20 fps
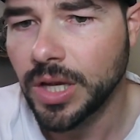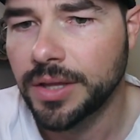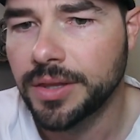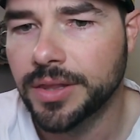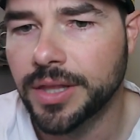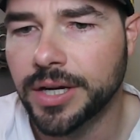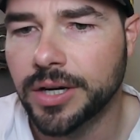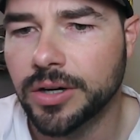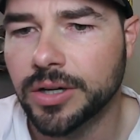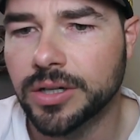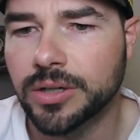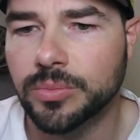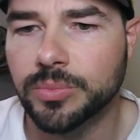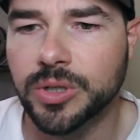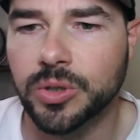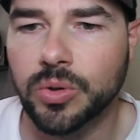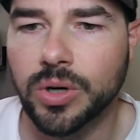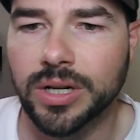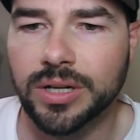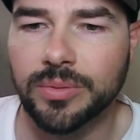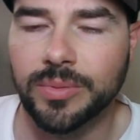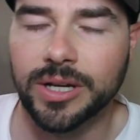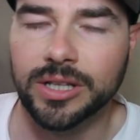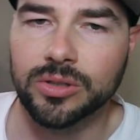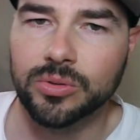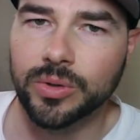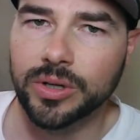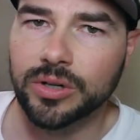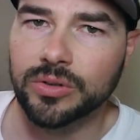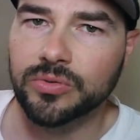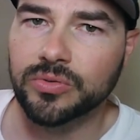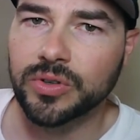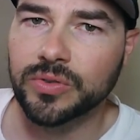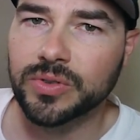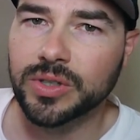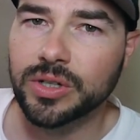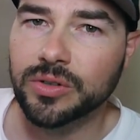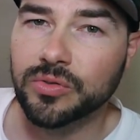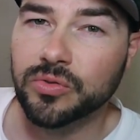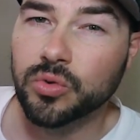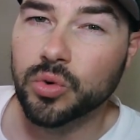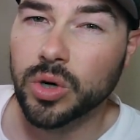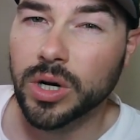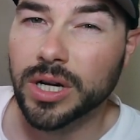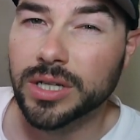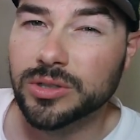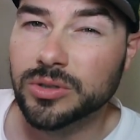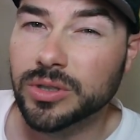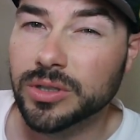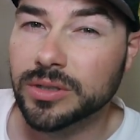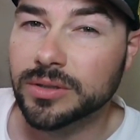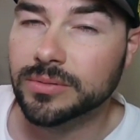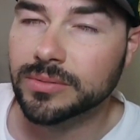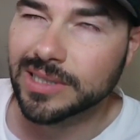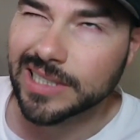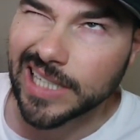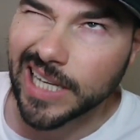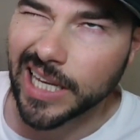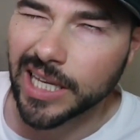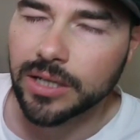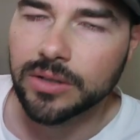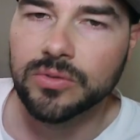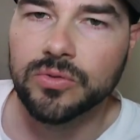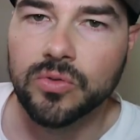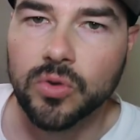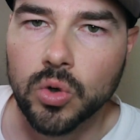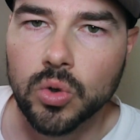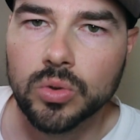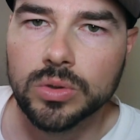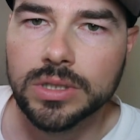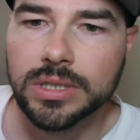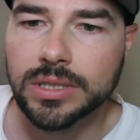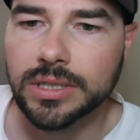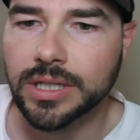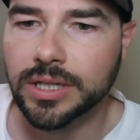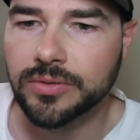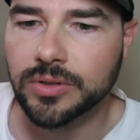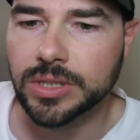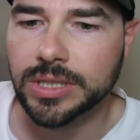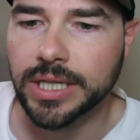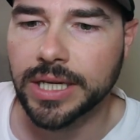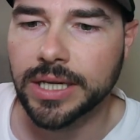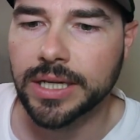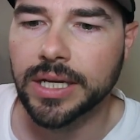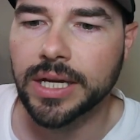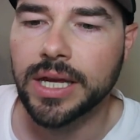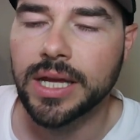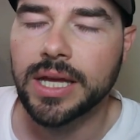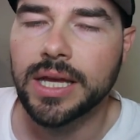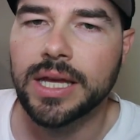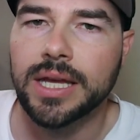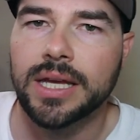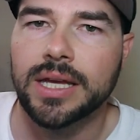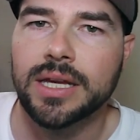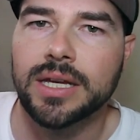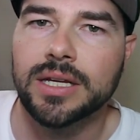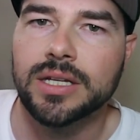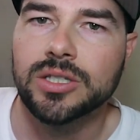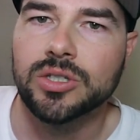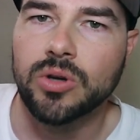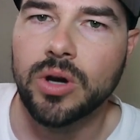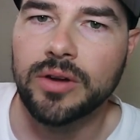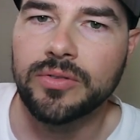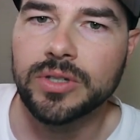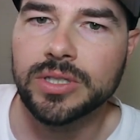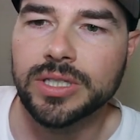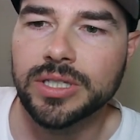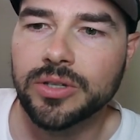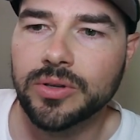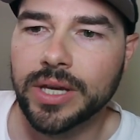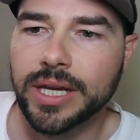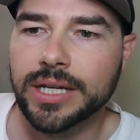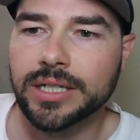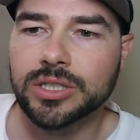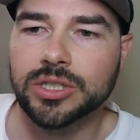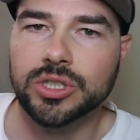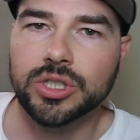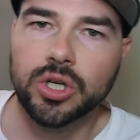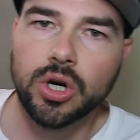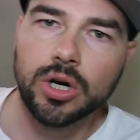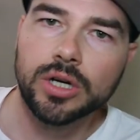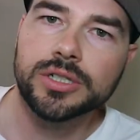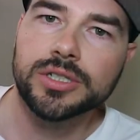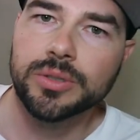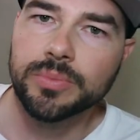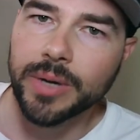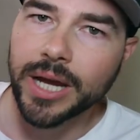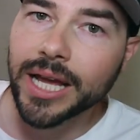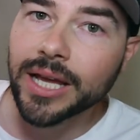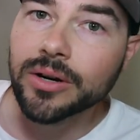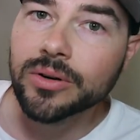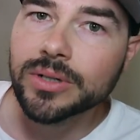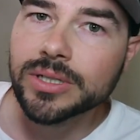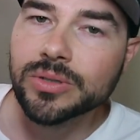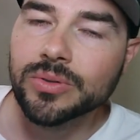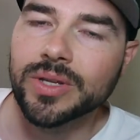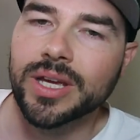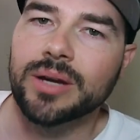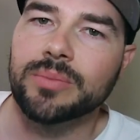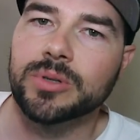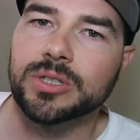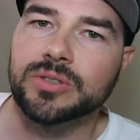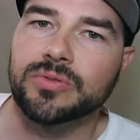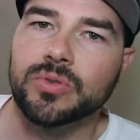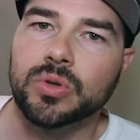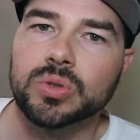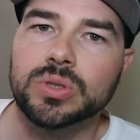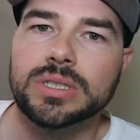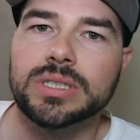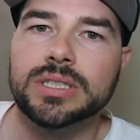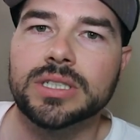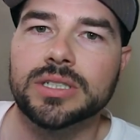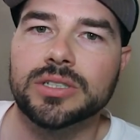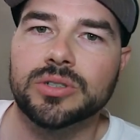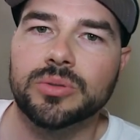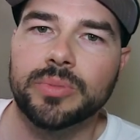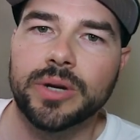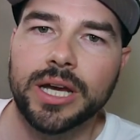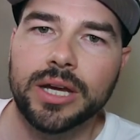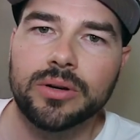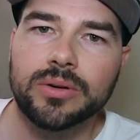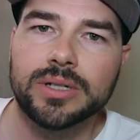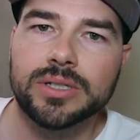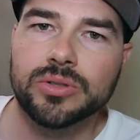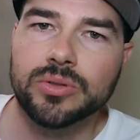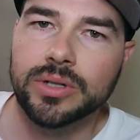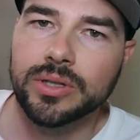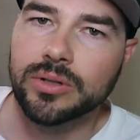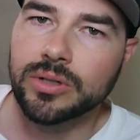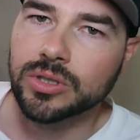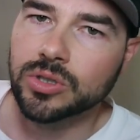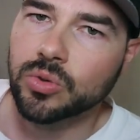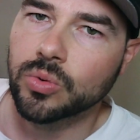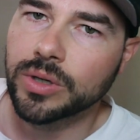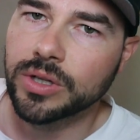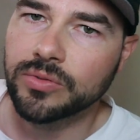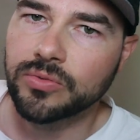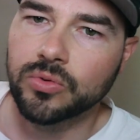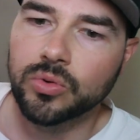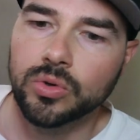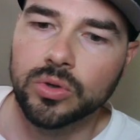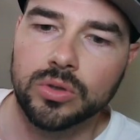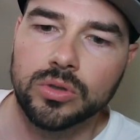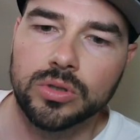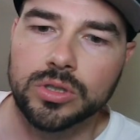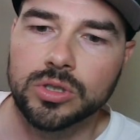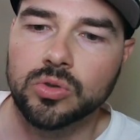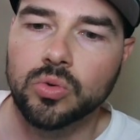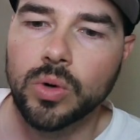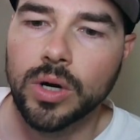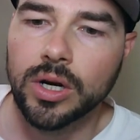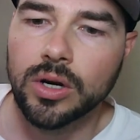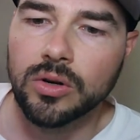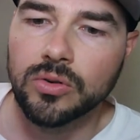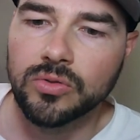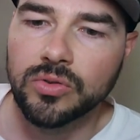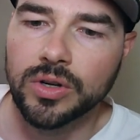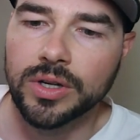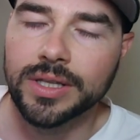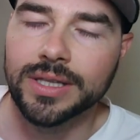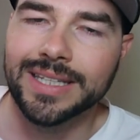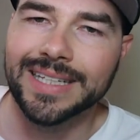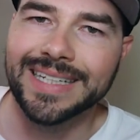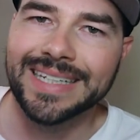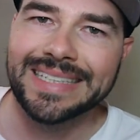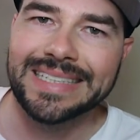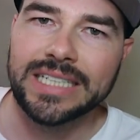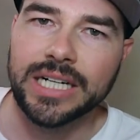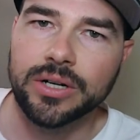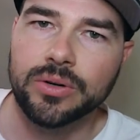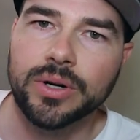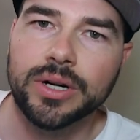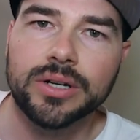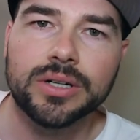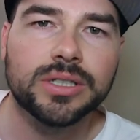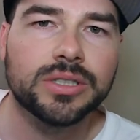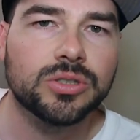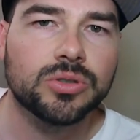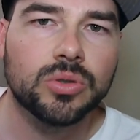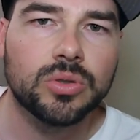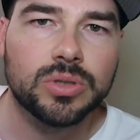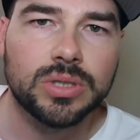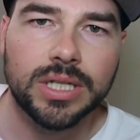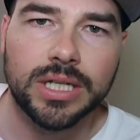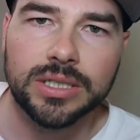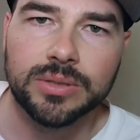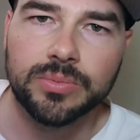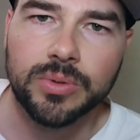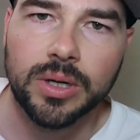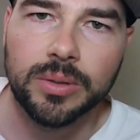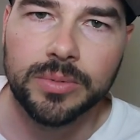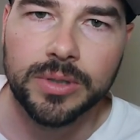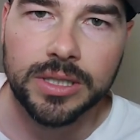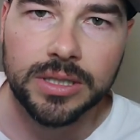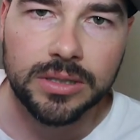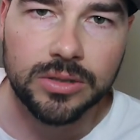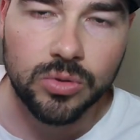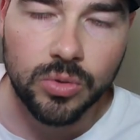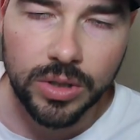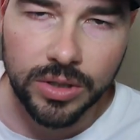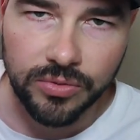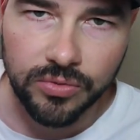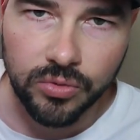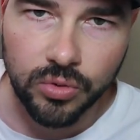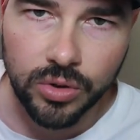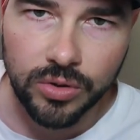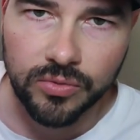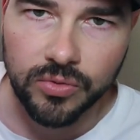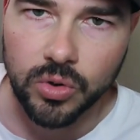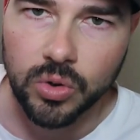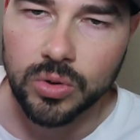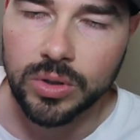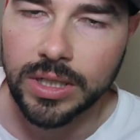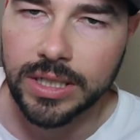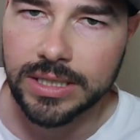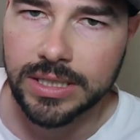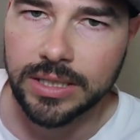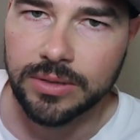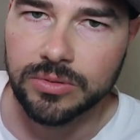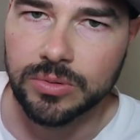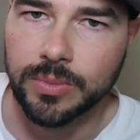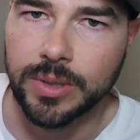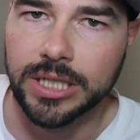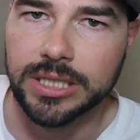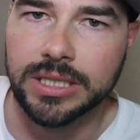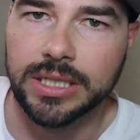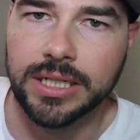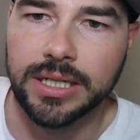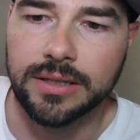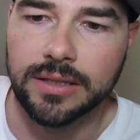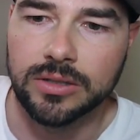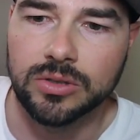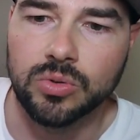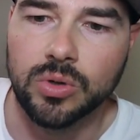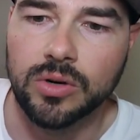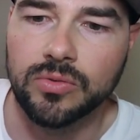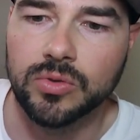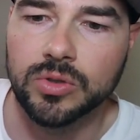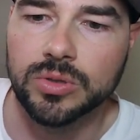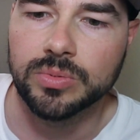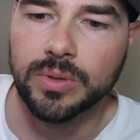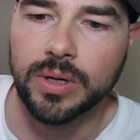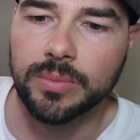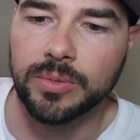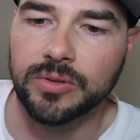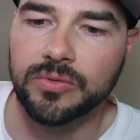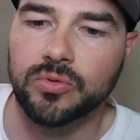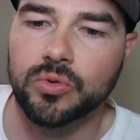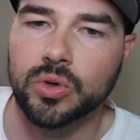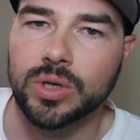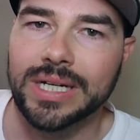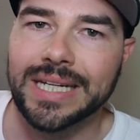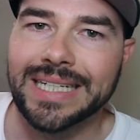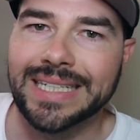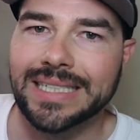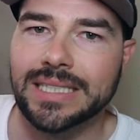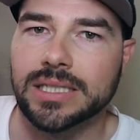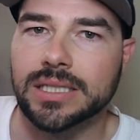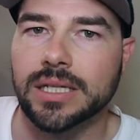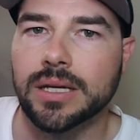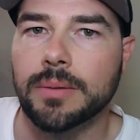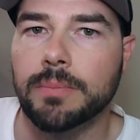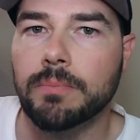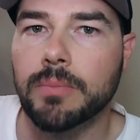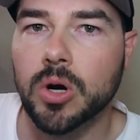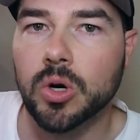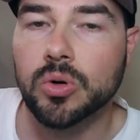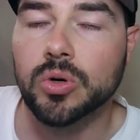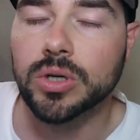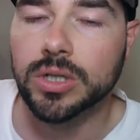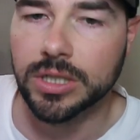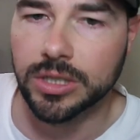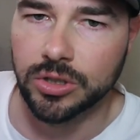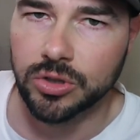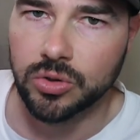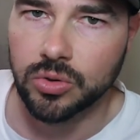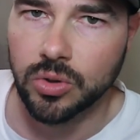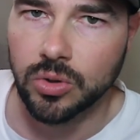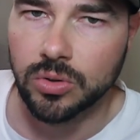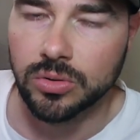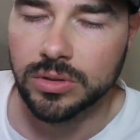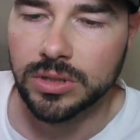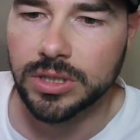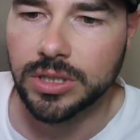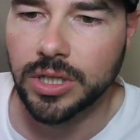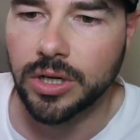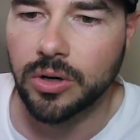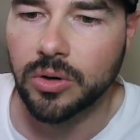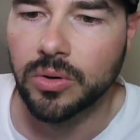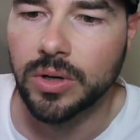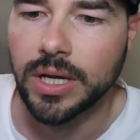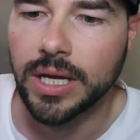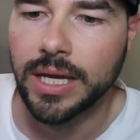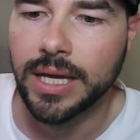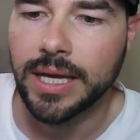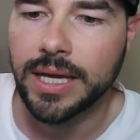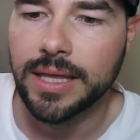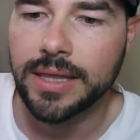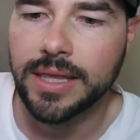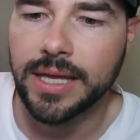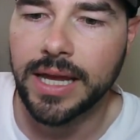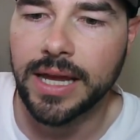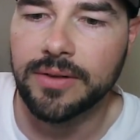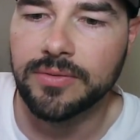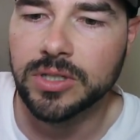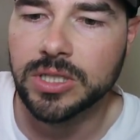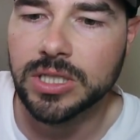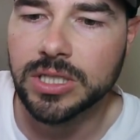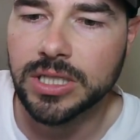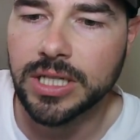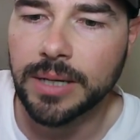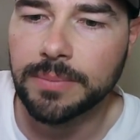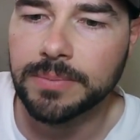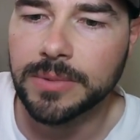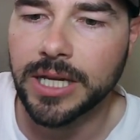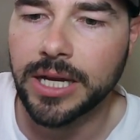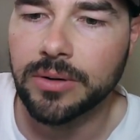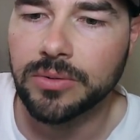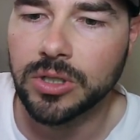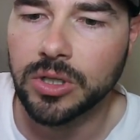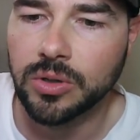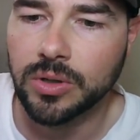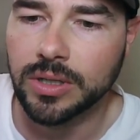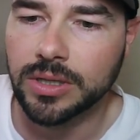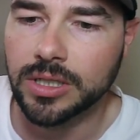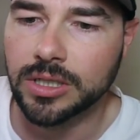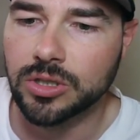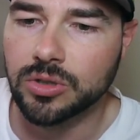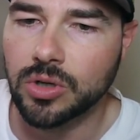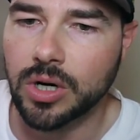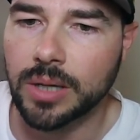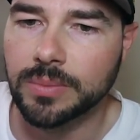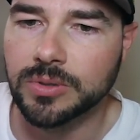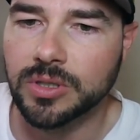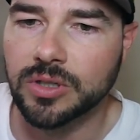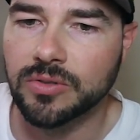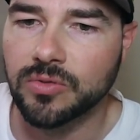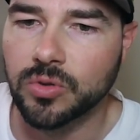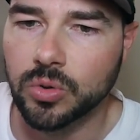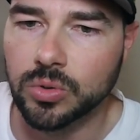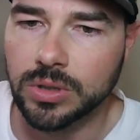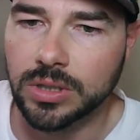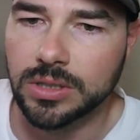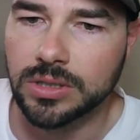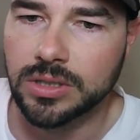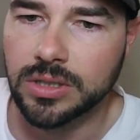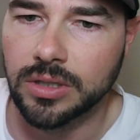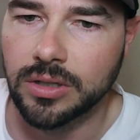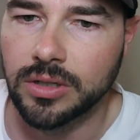they're going to be running about 350 to 410 volts, give or take. So obviously you can't charge your batteries with that much voltage because your batteries are either at 24 or 12. The generator control side is probably 24 volt, as he was mentioning, and the 12 probably for his motor controls. So they have a step down unit that drops the voltage to